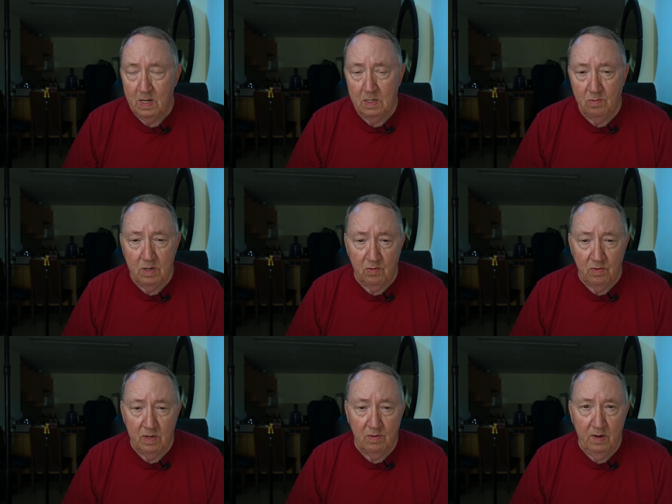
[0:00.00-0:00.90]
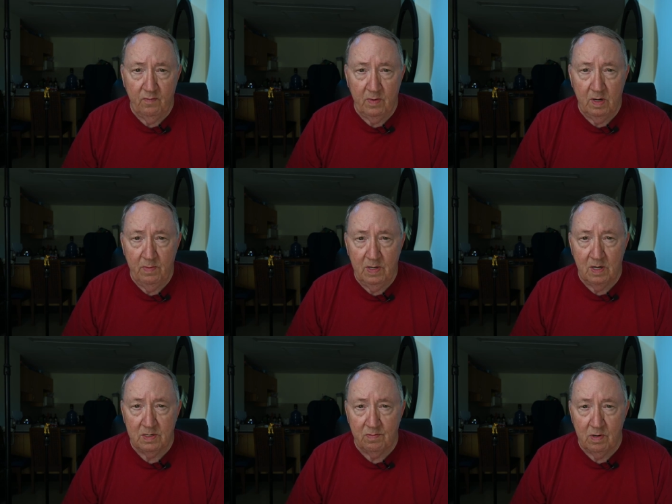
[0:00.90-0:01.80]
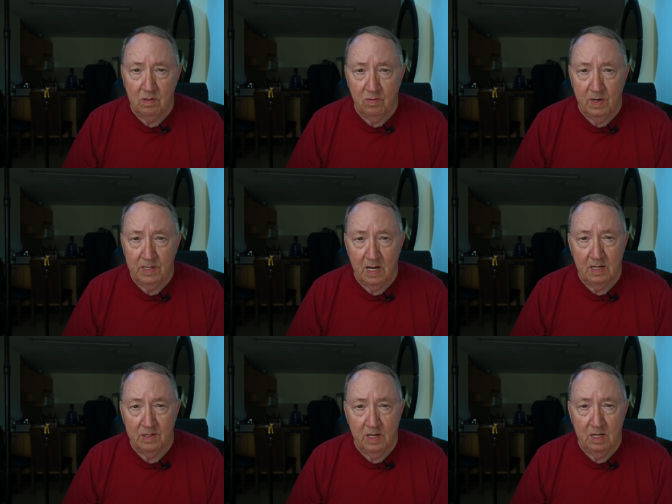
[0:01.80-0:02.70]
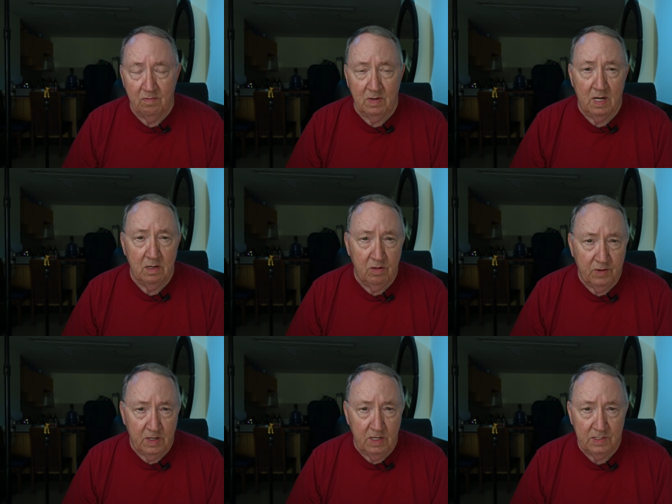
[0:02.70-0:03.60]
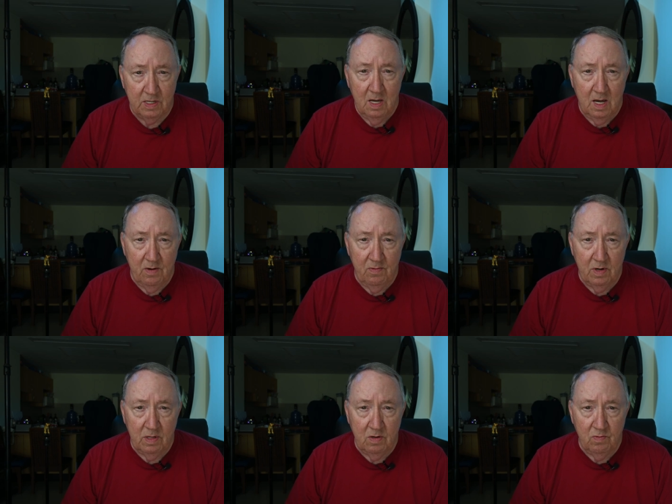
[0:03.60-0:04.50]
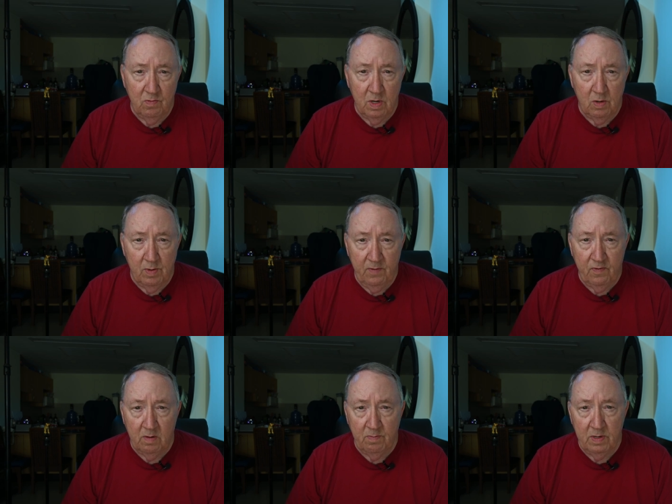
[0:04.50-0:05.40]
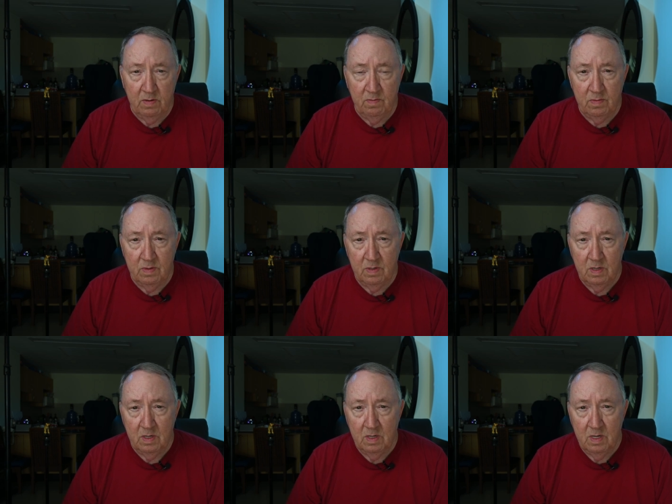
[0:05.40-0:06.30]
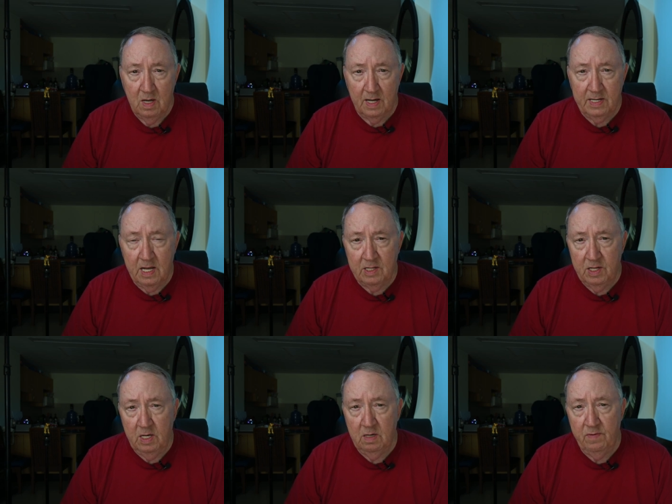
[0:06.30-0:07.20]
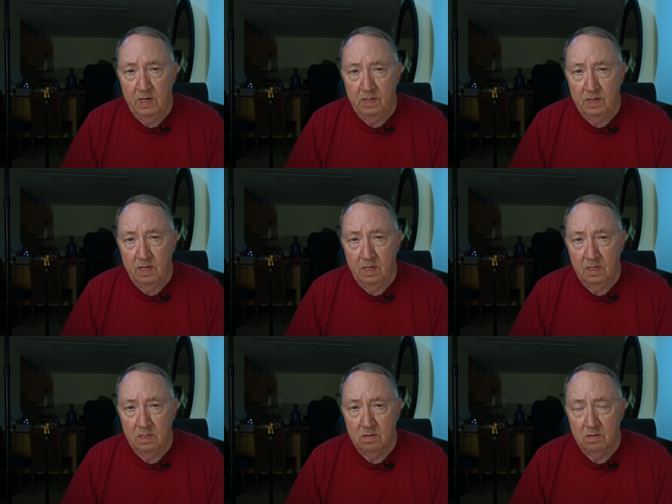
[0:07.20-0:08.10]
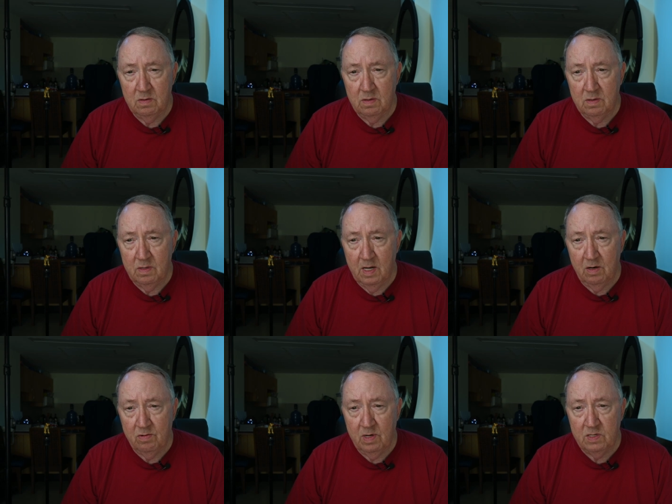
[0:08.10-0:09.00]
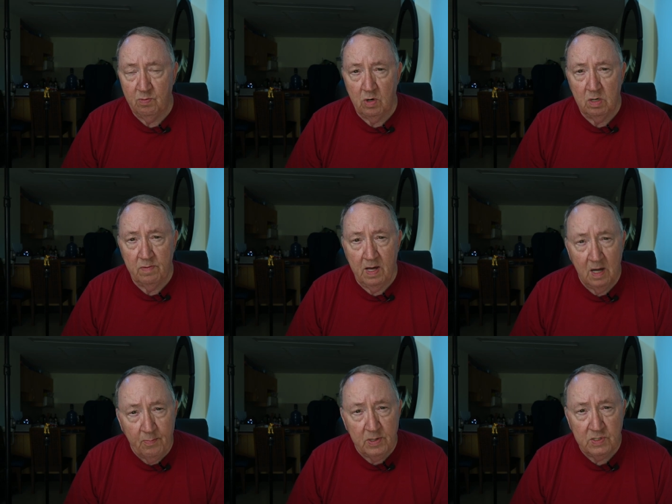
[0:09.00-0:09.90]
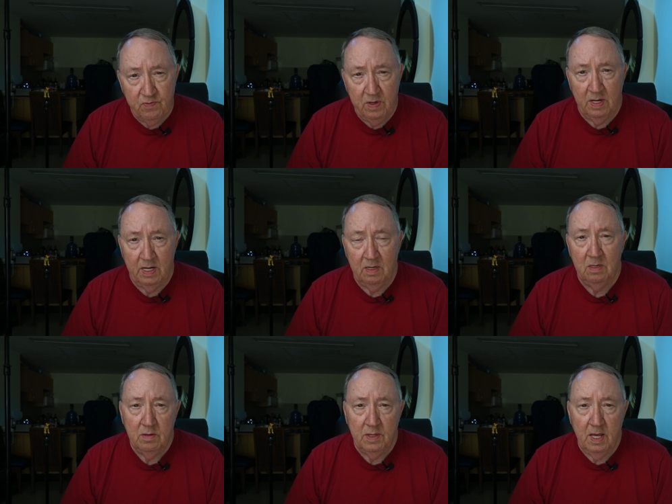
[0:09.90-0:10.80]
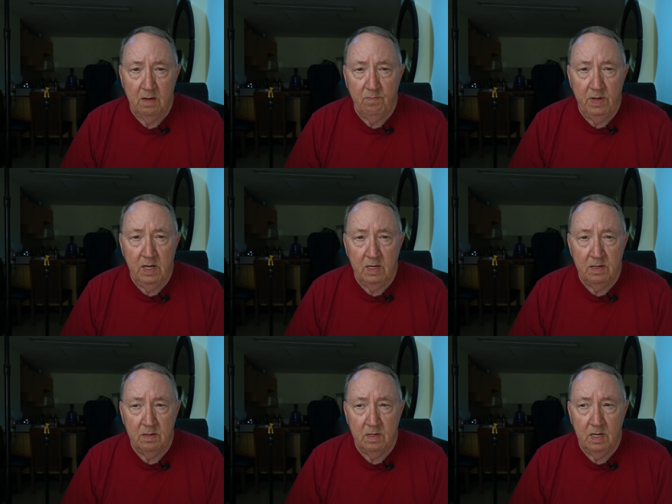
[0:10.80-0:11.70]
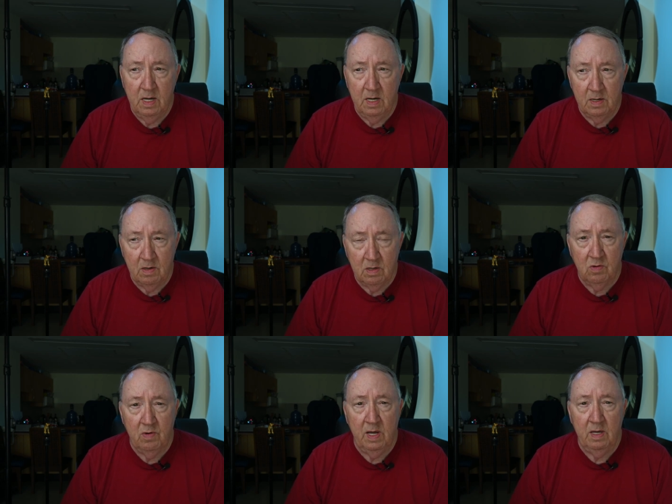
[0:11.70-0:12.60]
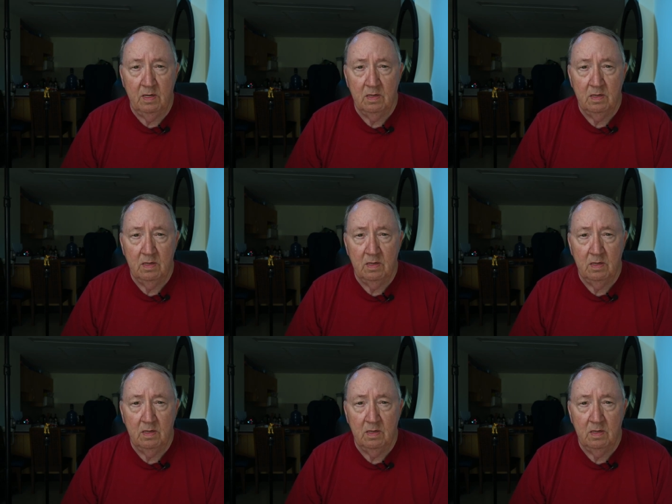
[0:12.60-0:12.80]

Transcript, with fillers: I don't want to run away from here because of earthquakes. I can think of a lot of other things I'd rather run away from, but I can't think of anything that creates more of a helpless feeling than being in an earthquake